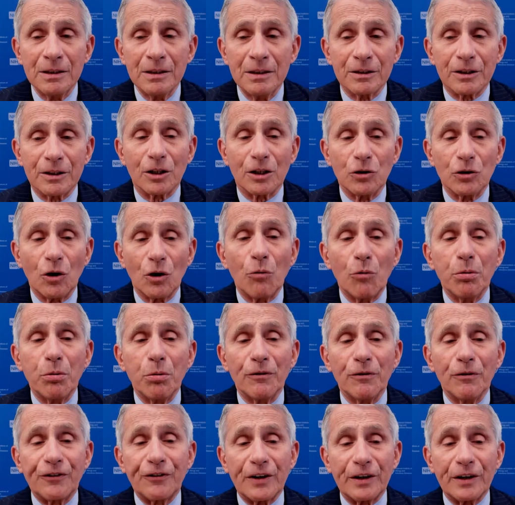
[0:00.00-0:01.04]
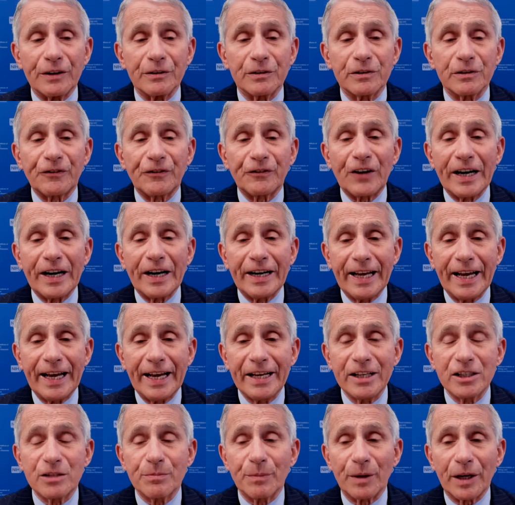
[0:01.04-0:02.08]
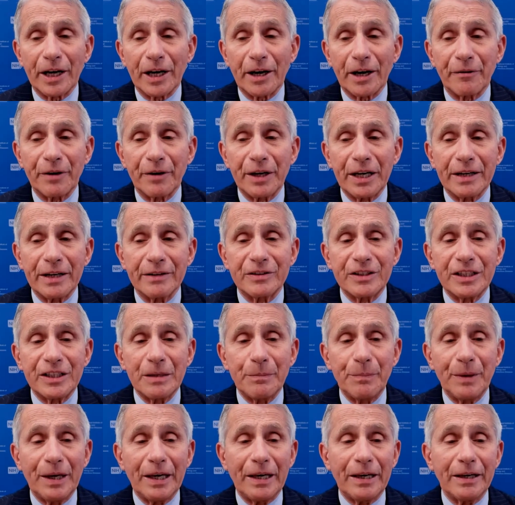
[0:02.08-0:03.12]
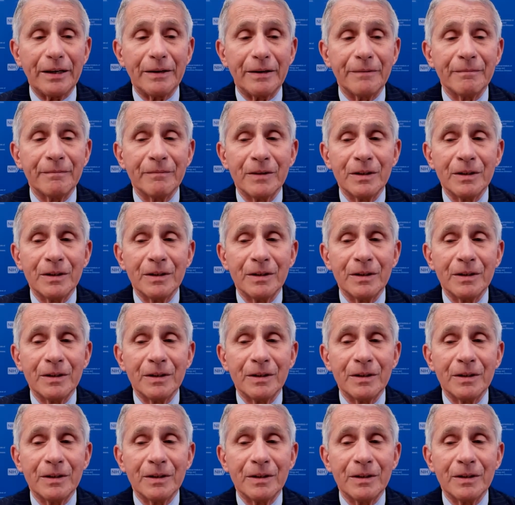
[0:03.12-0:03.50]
the Global Fund to Fight AIDS, Malaria, and TB,